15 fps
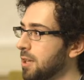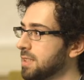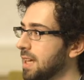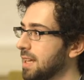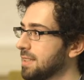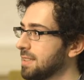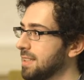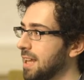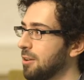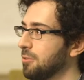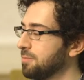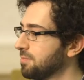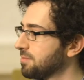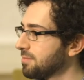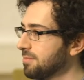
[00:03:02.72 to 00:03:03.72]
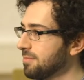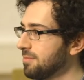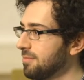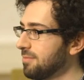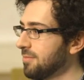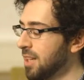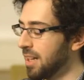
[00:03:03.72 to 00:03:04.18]
broad sense, you know,
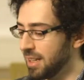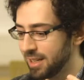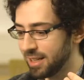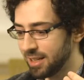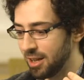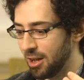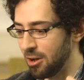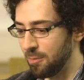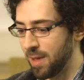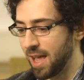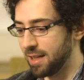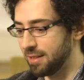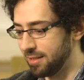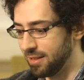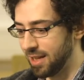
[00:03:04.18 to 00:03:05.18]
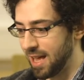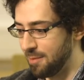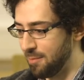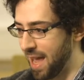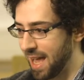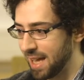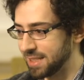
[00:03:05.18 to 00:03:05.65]
oh man,
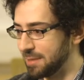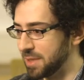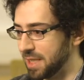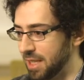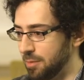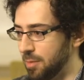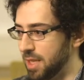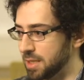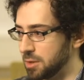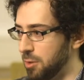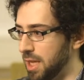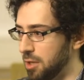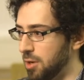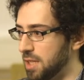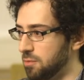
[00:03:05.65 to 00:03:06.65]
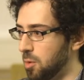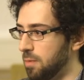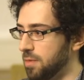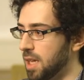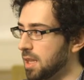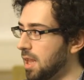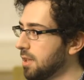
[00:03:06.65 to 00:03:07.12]
um, AI seems like it could be this really
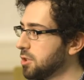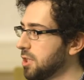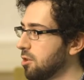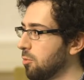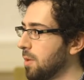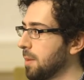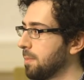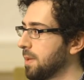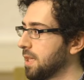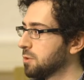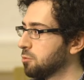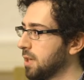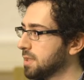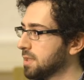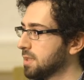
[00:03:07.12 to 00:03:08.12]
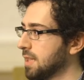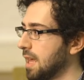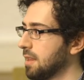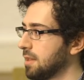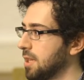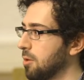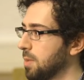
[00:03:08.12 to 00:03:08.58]
transformative technology. There might be these risks
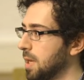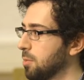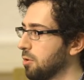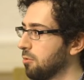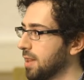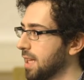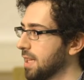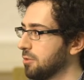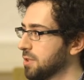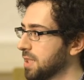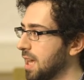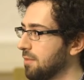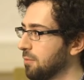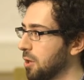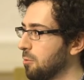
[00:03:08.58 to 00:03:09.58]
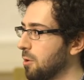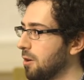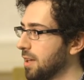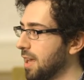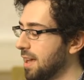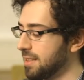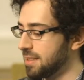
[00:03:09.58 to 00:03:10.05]
that you know people don't really understand very well
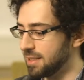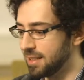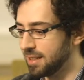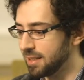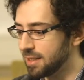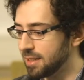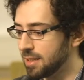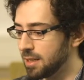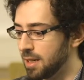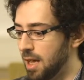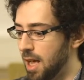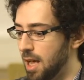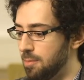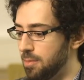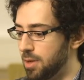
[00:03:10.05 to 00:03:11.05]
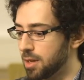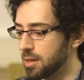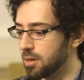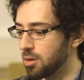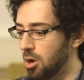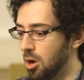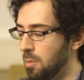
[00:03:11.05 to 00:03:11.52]
yet. Um,
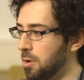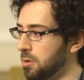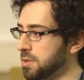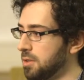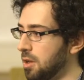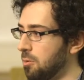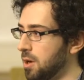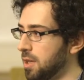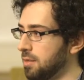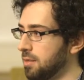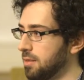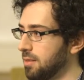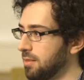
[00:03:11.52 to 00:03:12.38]
almost no one